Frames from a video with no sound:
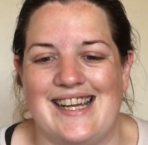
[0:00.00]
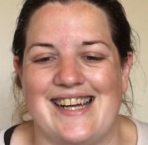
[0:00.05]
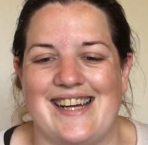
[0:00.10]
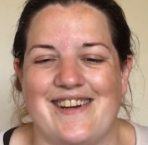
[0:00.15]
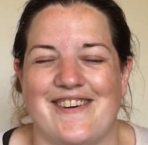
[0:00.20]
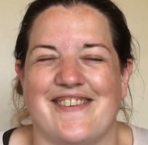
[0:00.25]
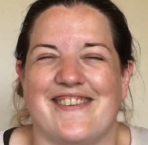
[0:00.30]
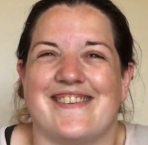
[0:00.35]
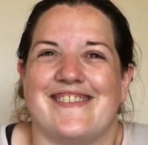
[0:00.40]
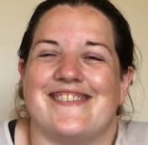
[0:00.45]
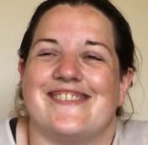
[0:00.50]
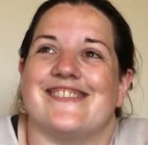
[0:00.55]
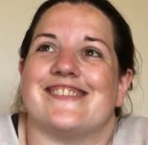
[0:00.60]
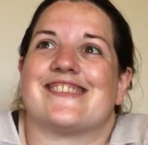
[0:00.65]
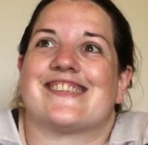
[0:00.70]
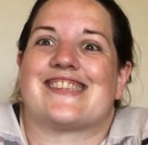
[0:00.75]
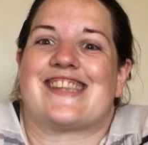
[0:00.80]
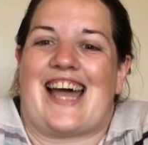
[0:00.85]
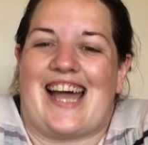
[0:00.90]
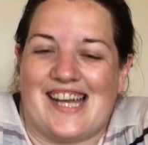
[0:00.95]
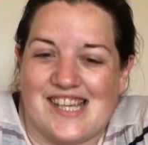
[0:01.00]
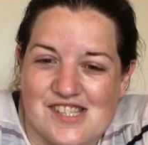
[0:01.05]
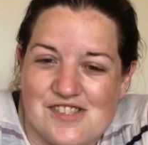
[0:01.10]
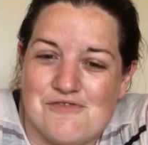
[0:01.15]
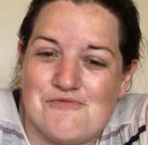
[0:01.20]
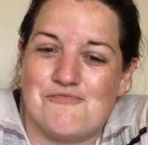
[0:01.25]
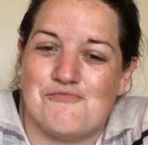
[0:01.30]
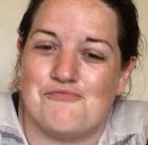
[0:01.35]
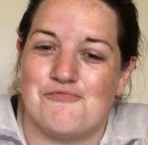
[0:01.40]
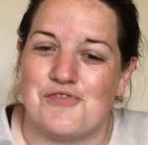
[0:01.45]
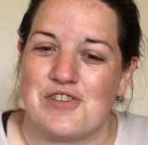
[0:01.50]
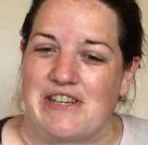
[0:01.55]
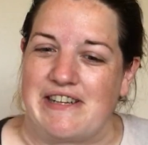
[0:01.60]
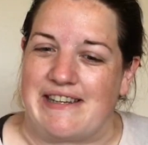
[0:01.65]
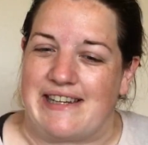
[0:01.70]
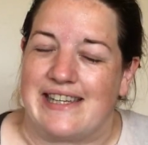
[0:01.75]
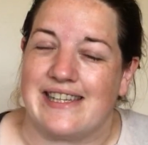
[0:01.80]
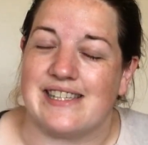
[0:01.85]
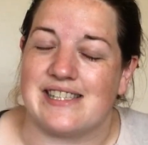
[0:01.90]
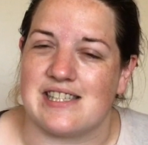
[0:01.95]
Now, that's a
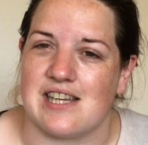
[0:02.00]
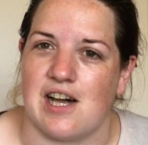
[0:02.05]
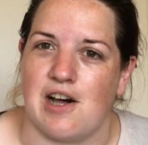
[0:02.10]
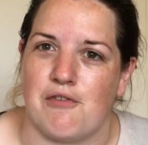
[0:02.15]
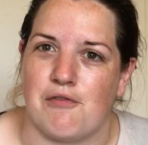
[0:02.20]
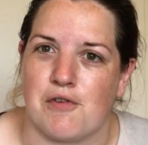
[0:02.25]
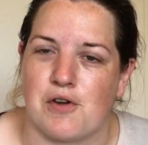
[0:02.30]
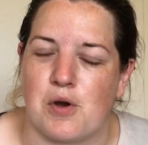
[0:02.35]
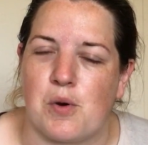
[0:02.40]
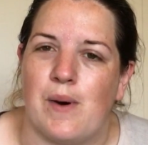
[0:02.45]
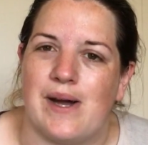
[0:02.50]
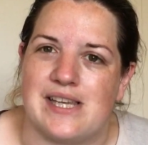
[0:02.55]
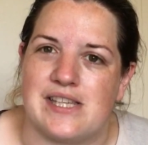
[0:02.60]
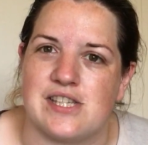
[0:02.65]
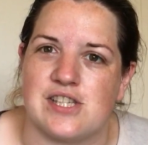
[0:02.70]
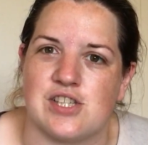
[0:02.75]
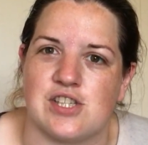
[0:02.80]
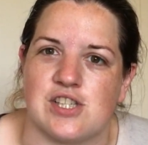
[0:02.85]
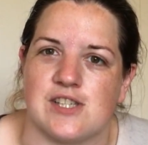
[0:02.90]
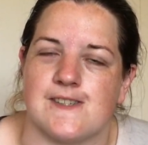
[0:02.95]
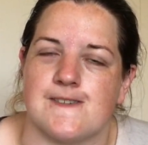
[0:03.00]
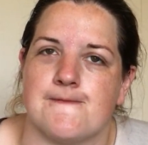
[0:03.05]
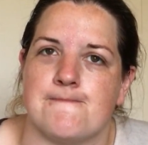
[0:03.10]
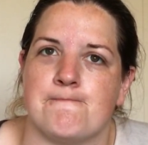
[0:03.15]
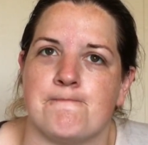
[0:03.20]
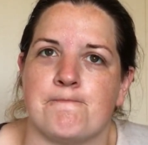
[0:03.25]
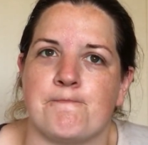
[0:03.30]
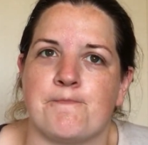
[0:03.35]
really tough question.